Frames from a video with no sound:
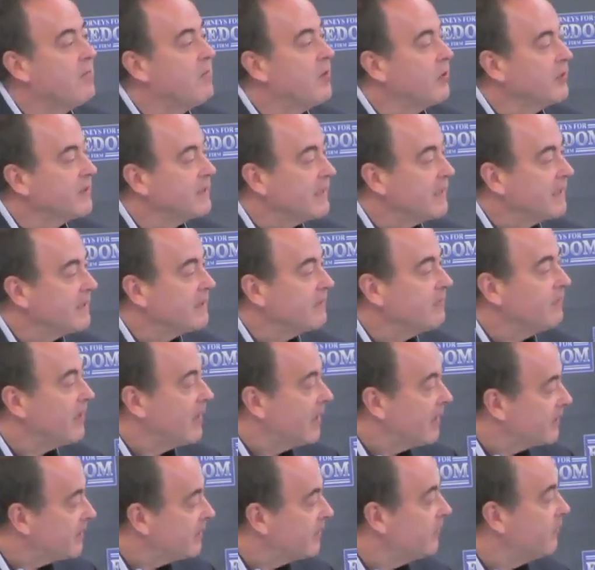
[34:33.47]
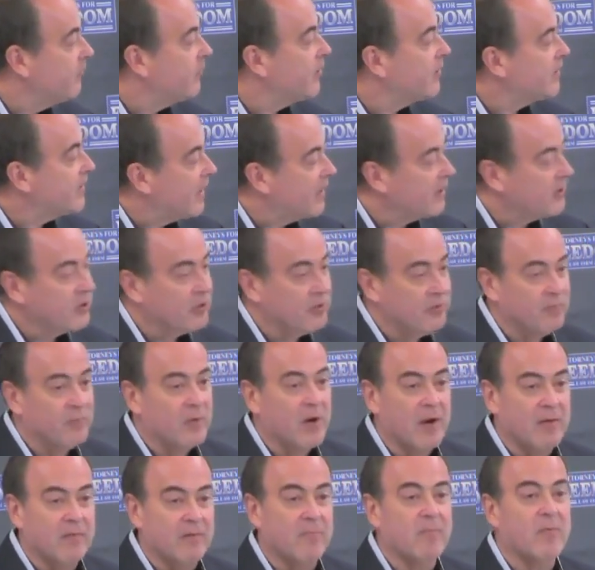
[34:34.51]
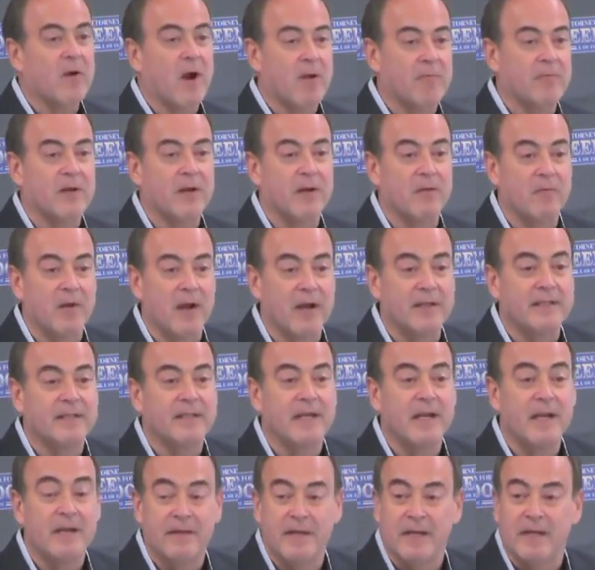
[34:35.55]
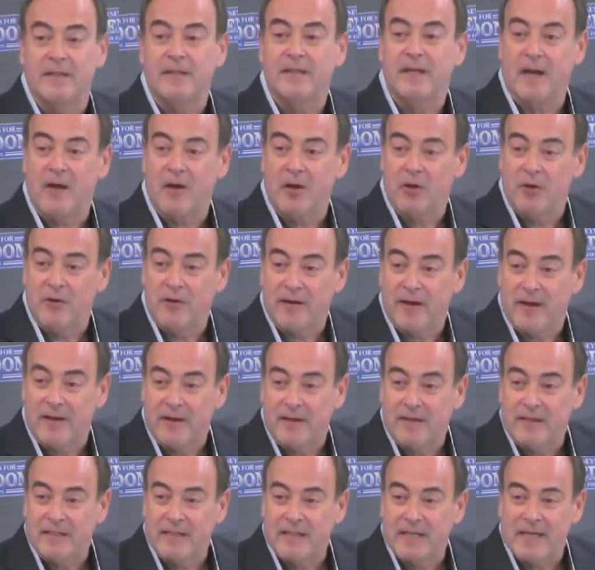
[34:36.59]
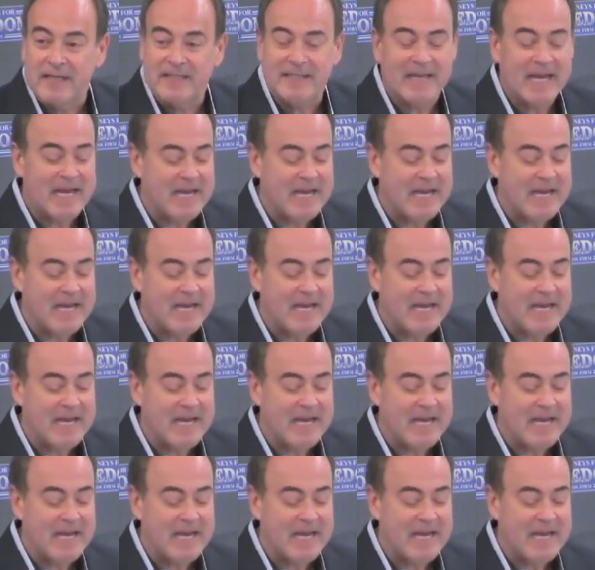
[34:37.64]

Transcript: most expansive protection of private property rights in the entire United States.